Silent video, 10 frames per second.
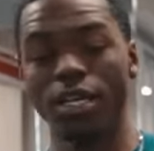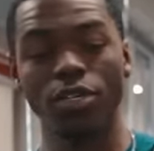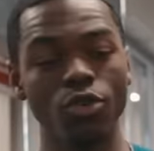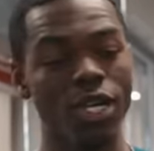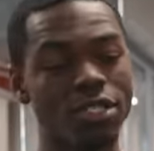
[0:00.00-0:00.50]
a
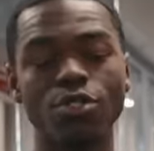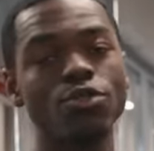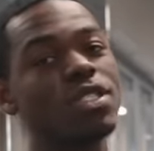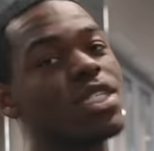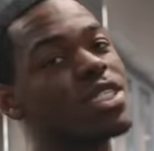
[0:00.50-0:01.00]
dude that's
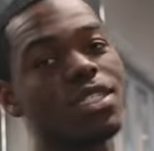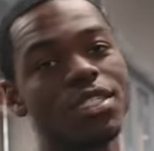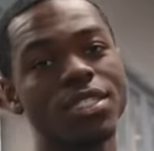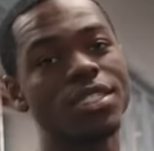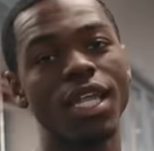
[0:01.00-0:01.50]
260
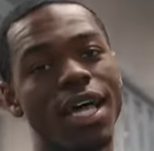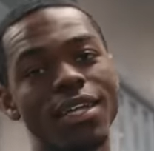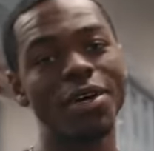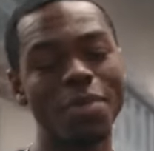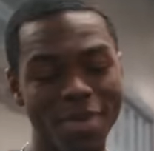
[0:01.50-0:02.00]
just
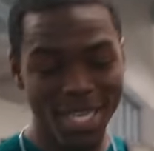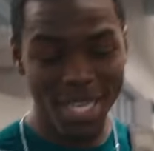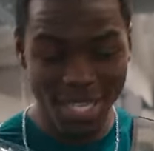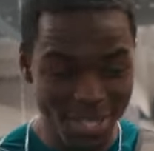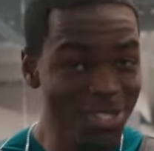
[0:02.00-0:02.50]
lined up.
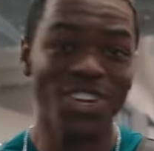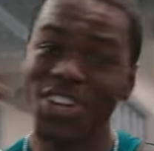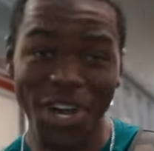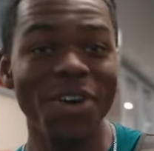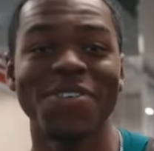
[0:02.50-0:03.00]
It's your
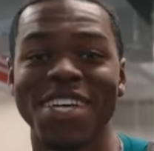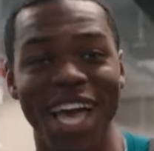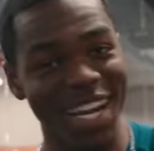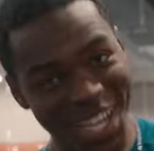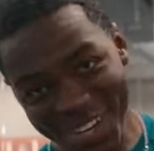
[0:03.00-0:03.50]
turn to go. You
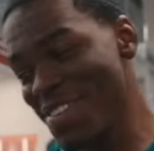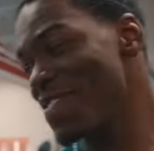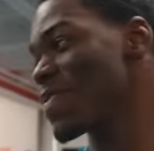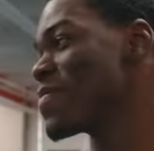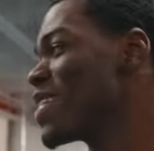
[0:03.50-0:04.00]
gotta go.
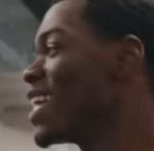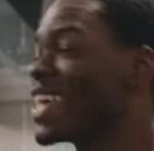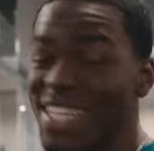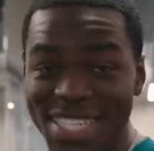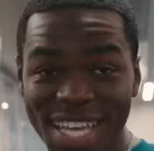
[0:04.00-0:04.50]
And
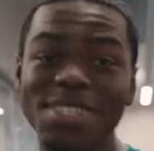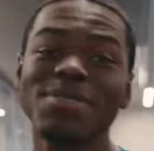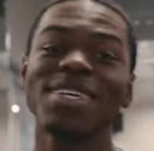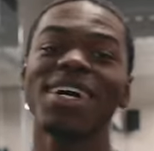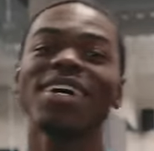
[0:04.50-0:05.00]
they
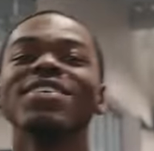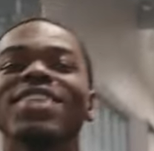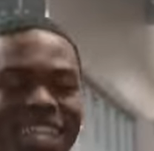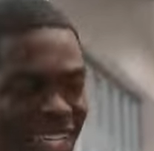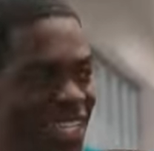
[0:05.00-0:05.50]
gonna be
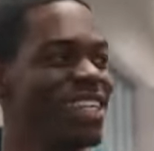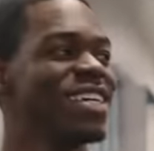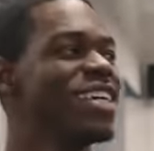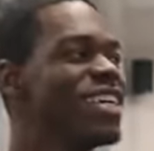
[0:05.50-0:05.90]
mad at you if you